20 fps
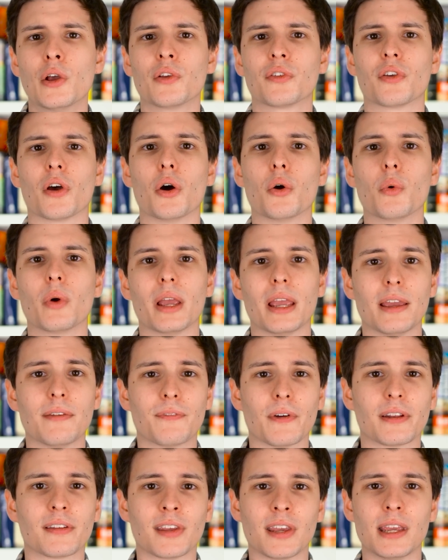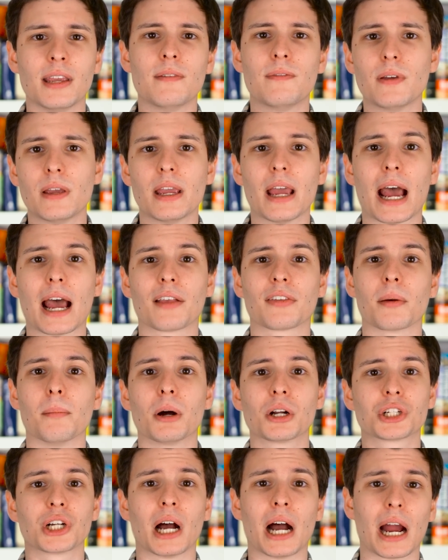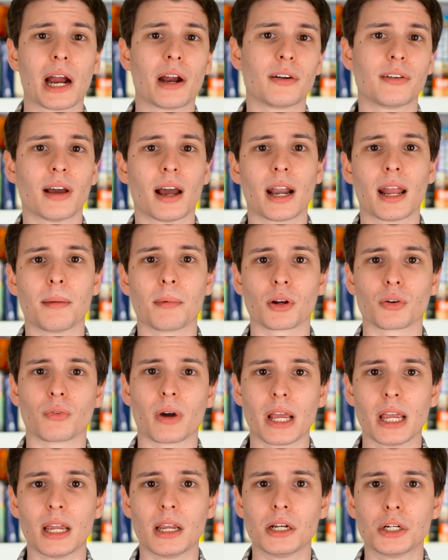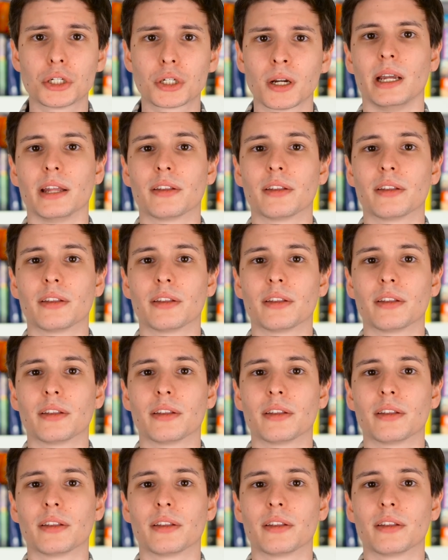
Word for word: So if a TV has a much higher dynamic range,